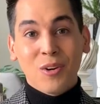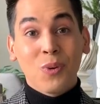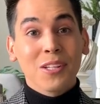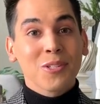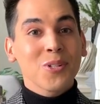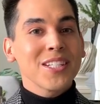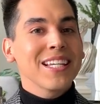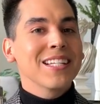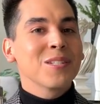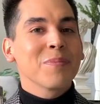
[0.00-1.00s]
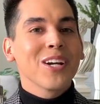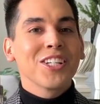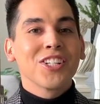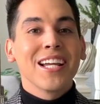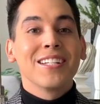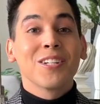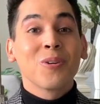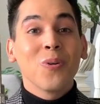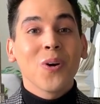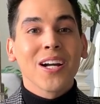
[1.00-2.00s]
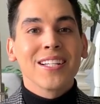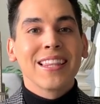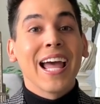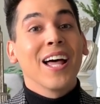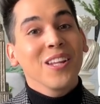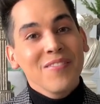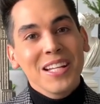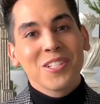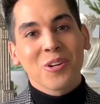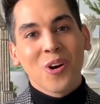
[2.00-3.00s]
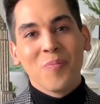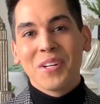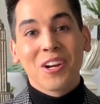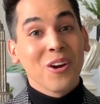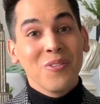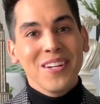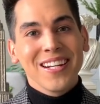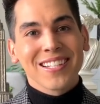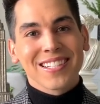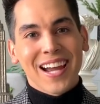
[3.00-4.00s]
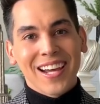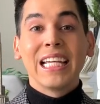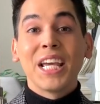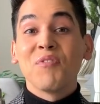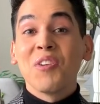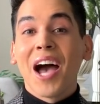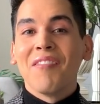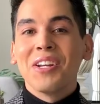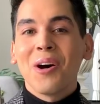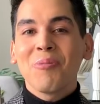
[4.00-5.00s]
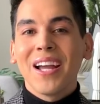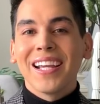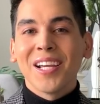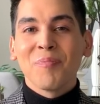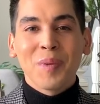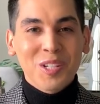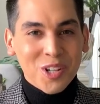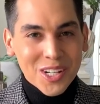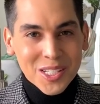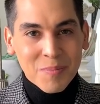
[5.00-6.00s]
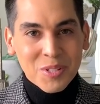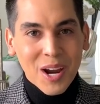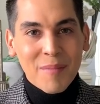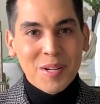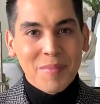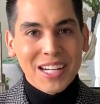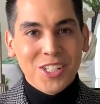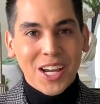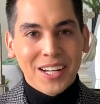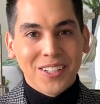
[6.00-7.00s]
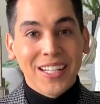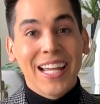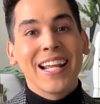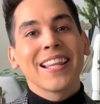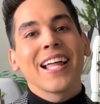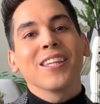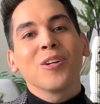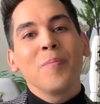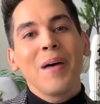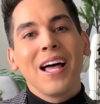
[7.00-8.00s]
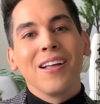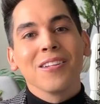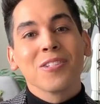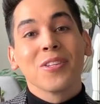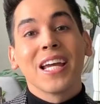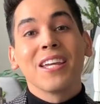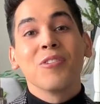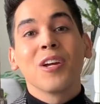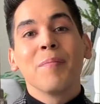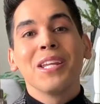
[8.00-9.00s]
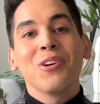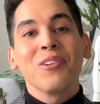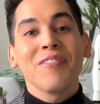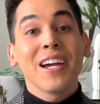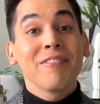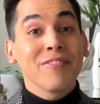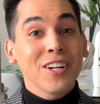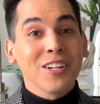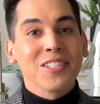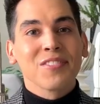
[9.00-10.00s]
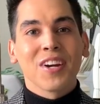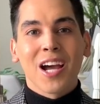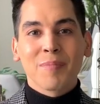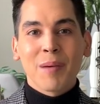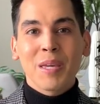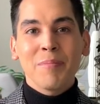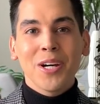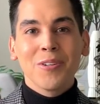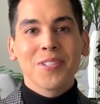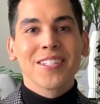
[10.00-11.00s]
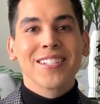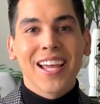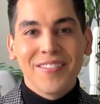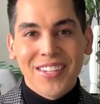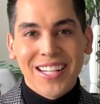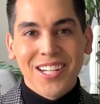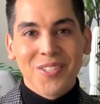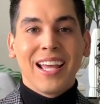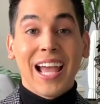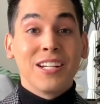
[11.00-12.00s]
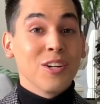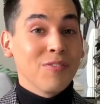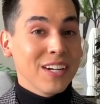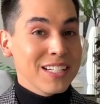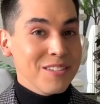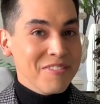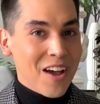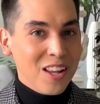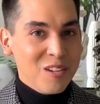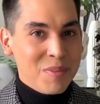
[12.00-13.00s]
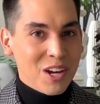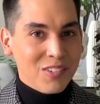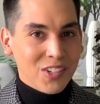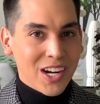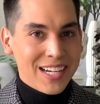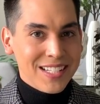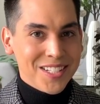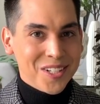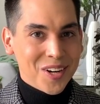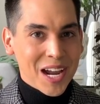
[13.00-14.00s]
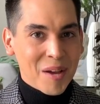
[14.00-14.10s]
while sourcing inspiration and decor that elevates your home in your own unique style. If you haven't already, be sure to subscribe to my channel and hit that little bell so that you can be notified first for upcoming posts posts and videos. And don't forget to follow me over on Instagram